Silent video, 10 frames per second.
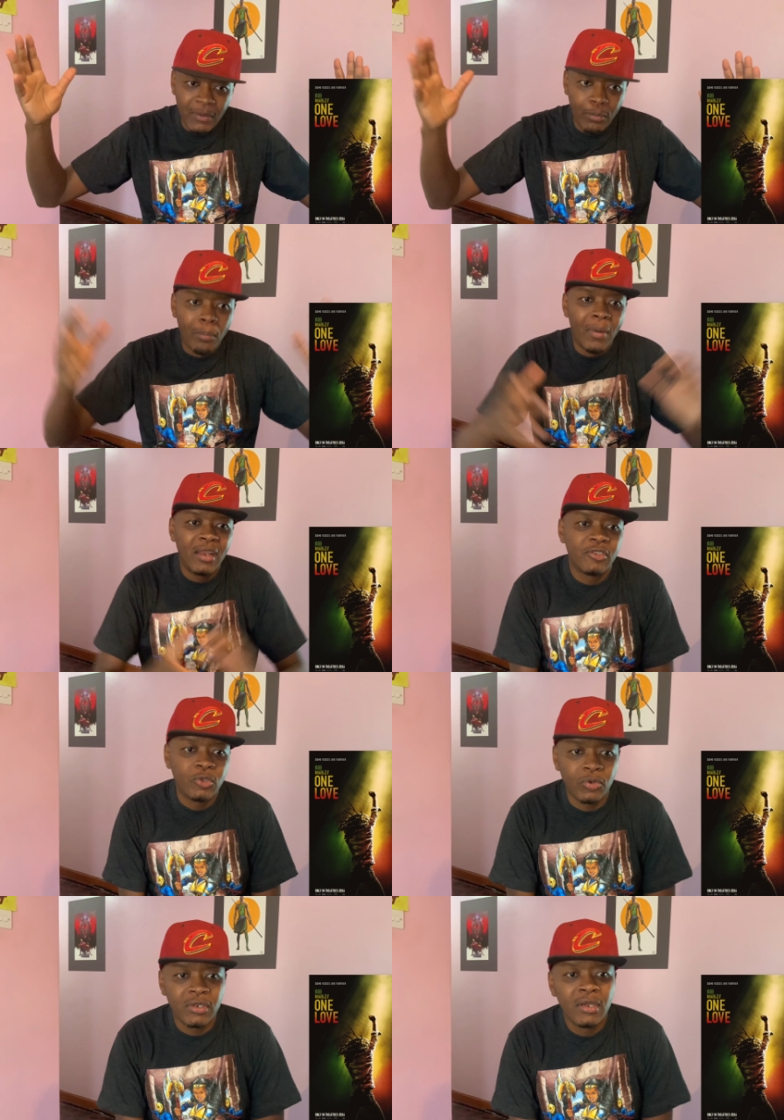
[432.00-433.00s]
the bob marley
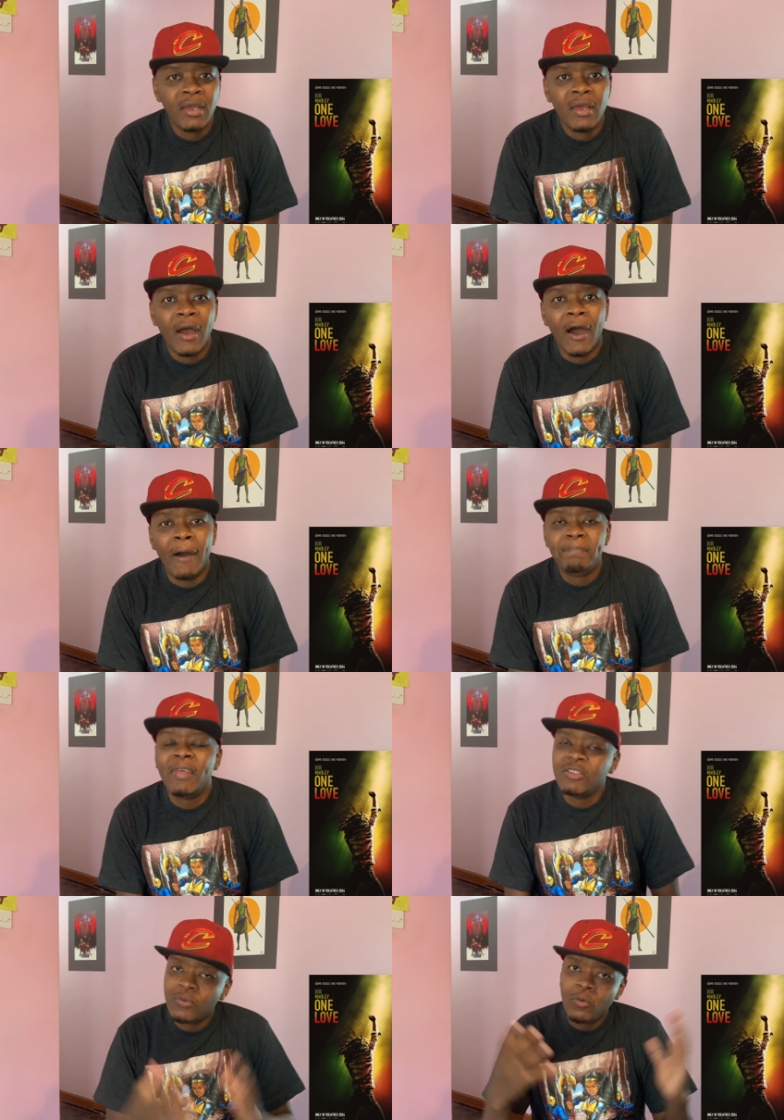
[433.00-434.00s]
story um,
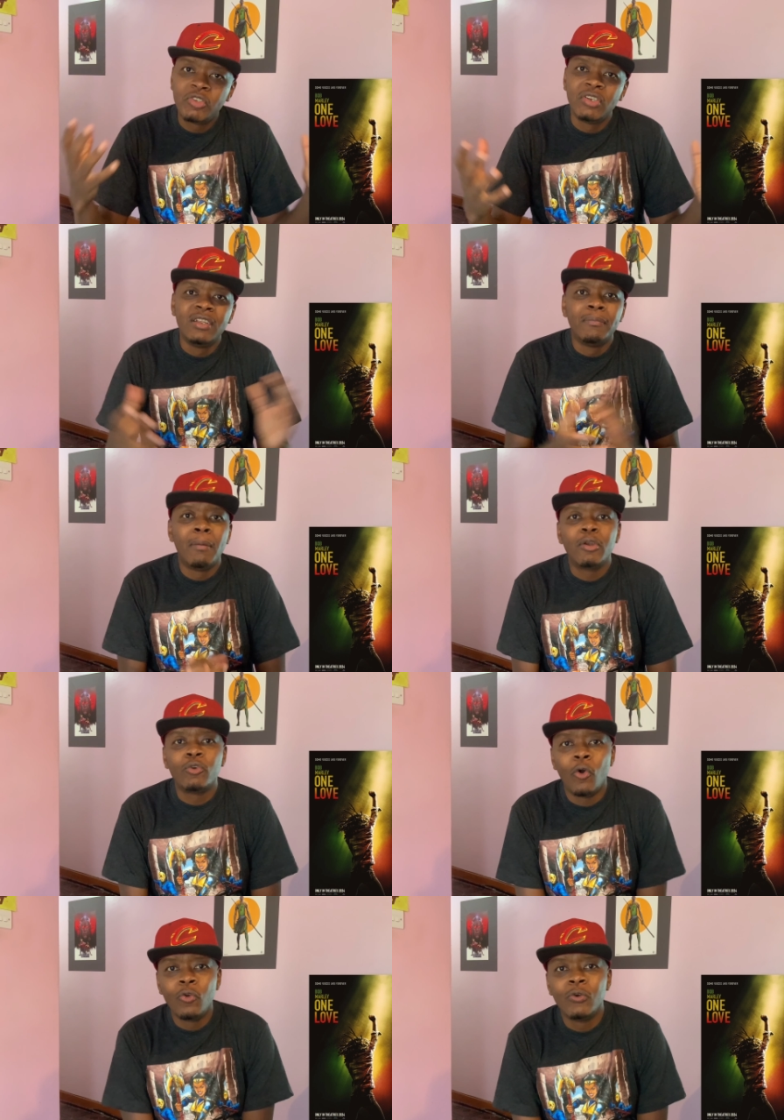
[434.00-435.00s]
thanks for watching remember
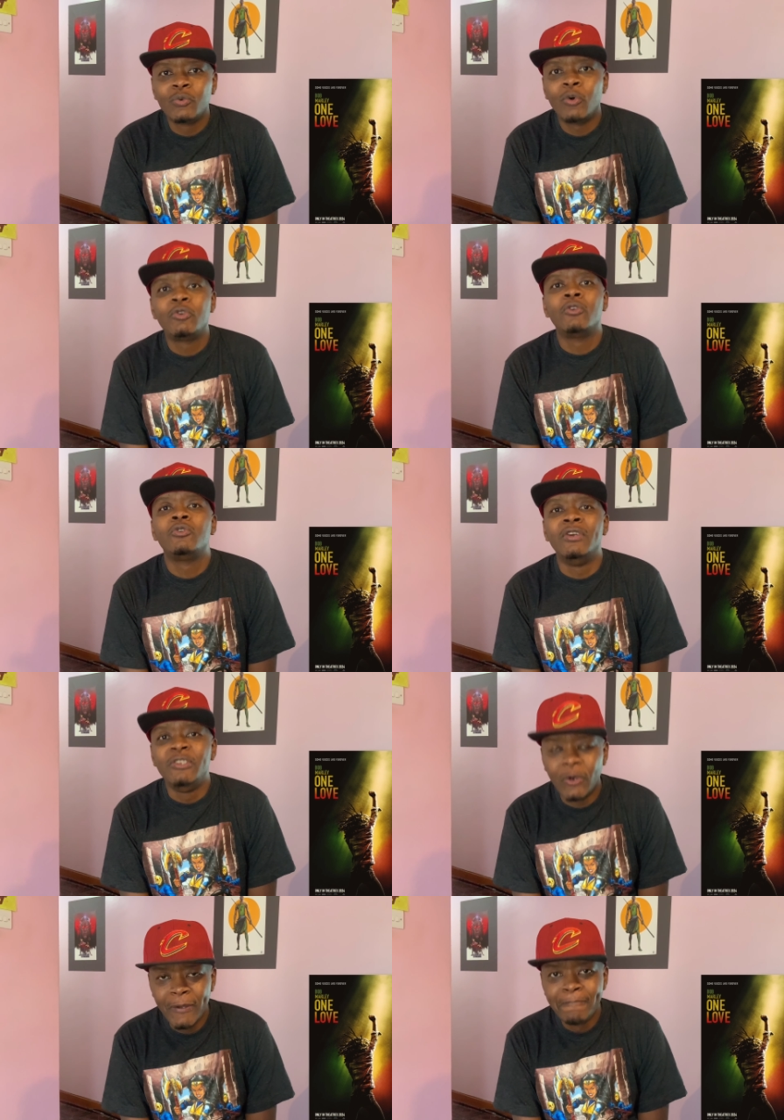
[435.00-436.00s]
to always watch what you
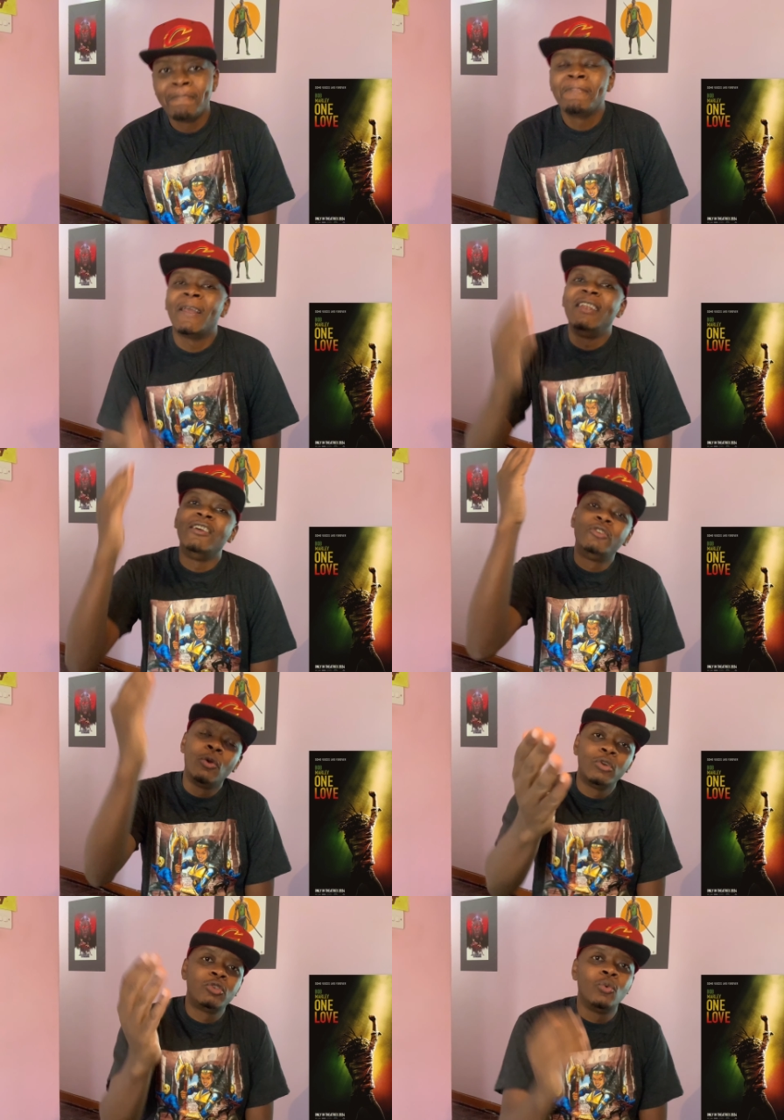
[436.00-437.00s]
enjoy and
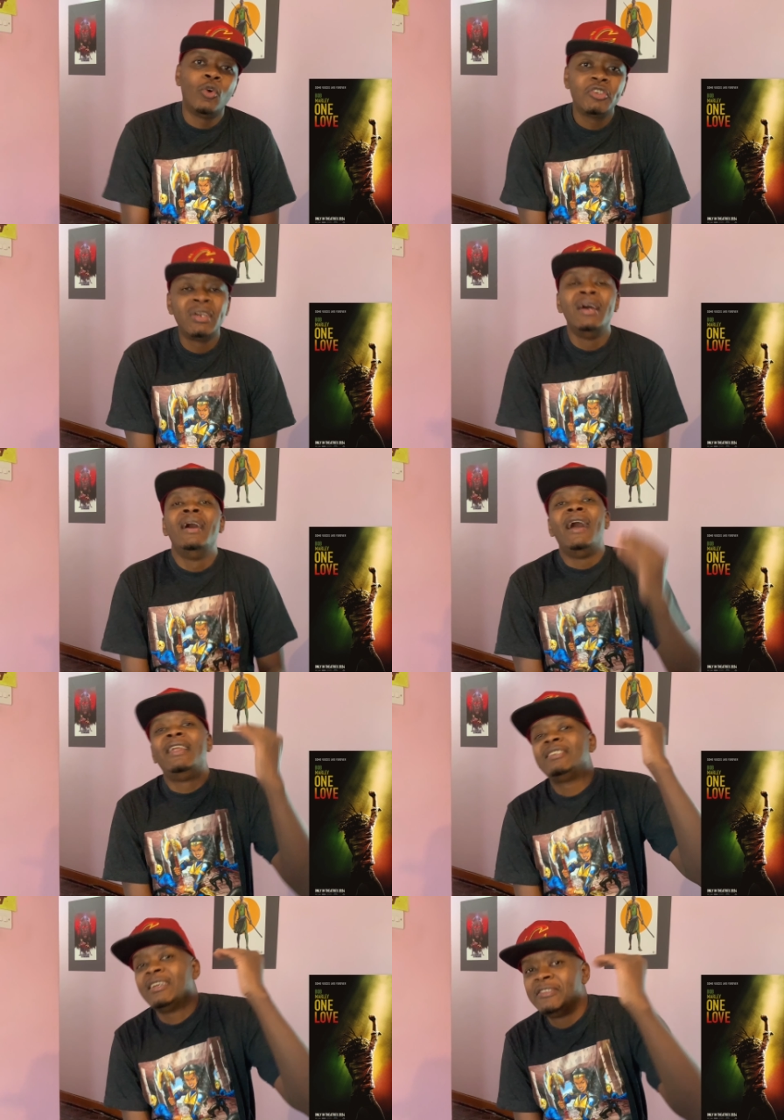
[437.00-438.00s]
enjoy what you watch
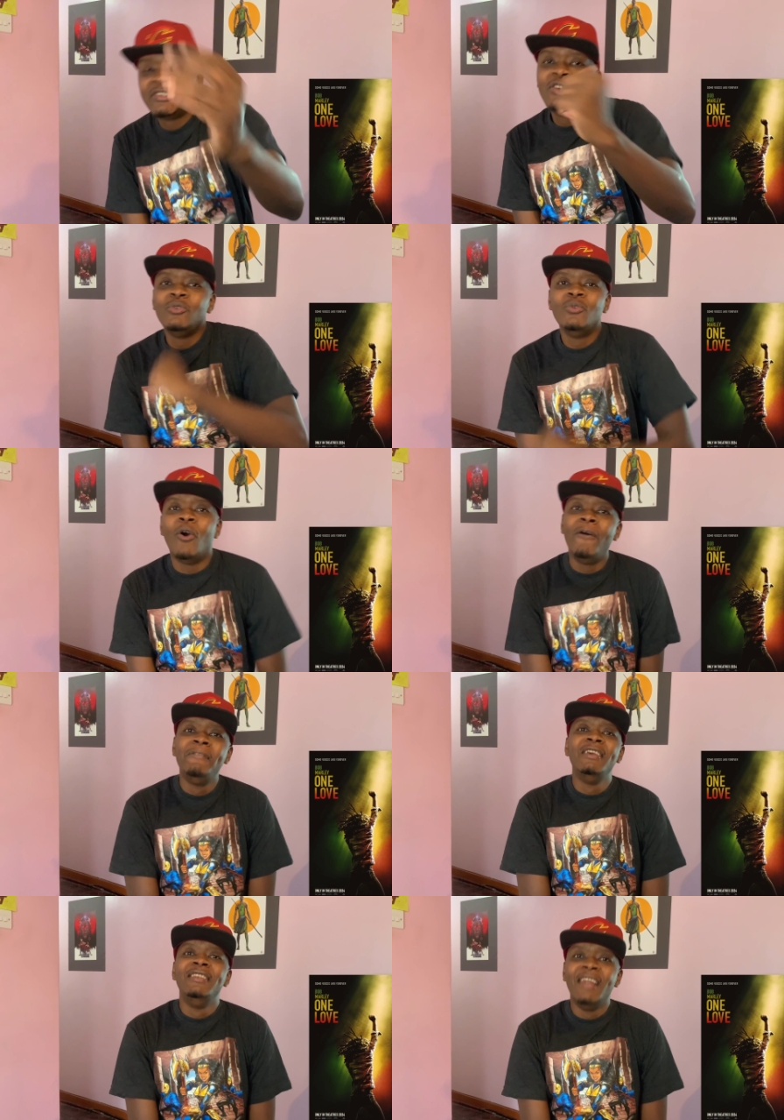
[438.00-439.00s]
and i shall see you
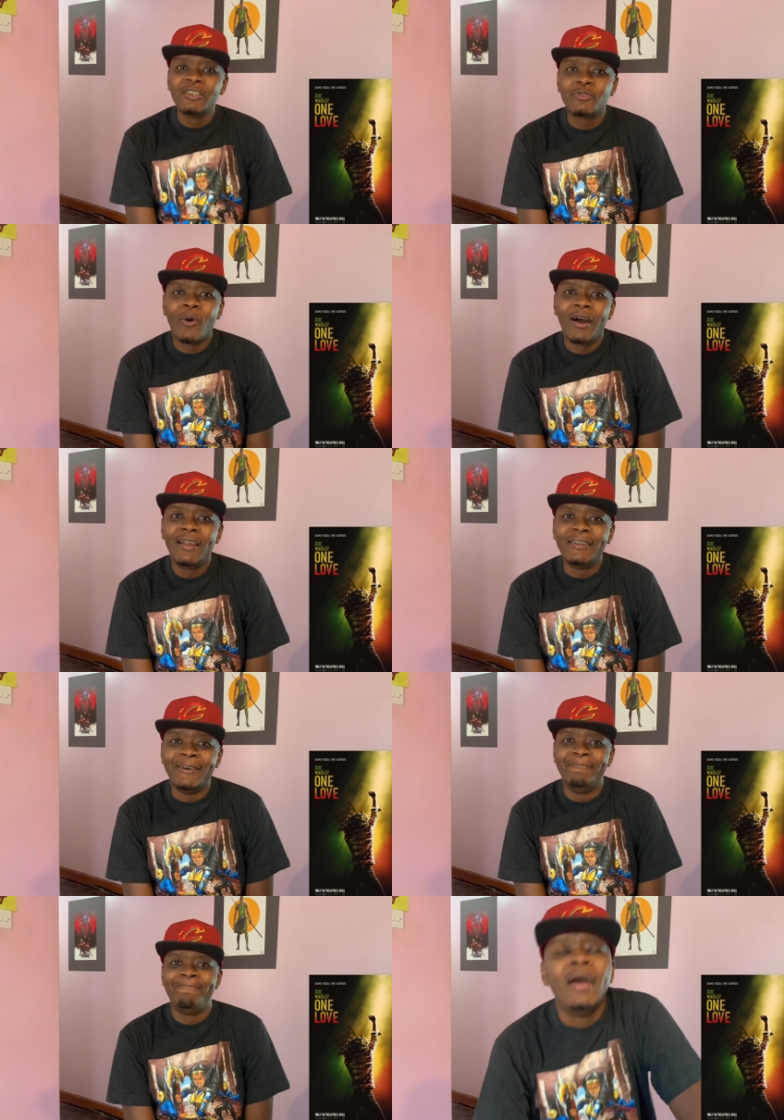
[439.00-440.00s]
on the next one
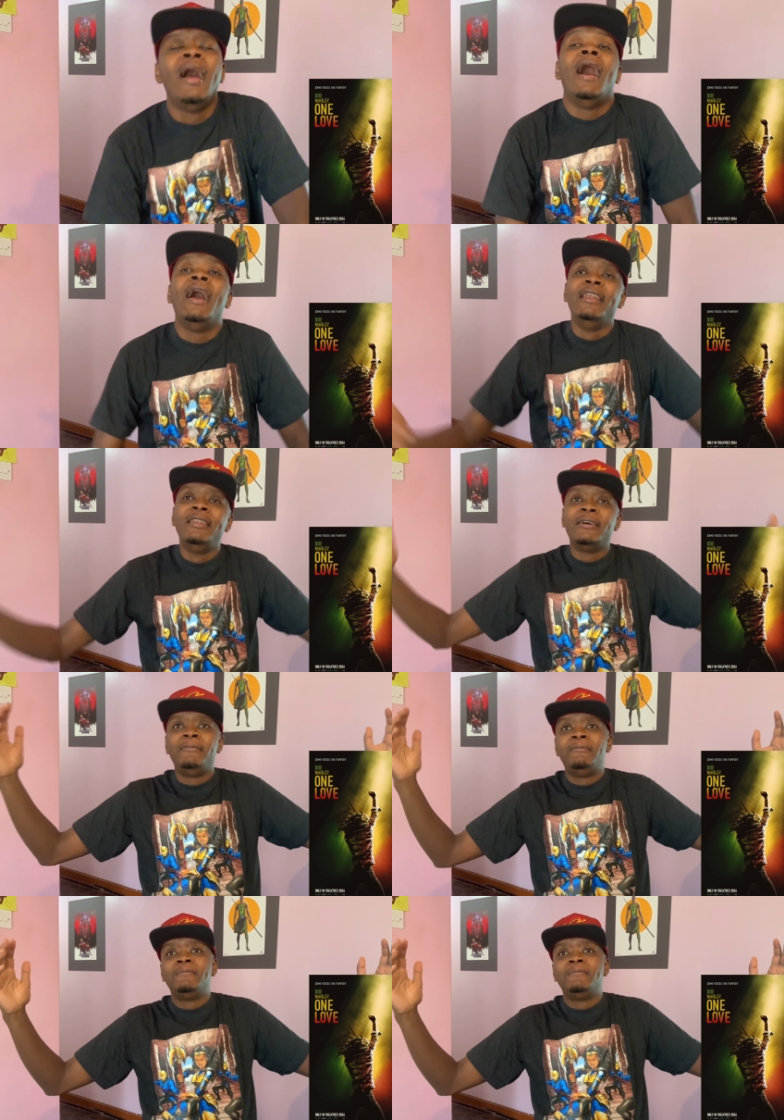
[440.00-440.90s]
and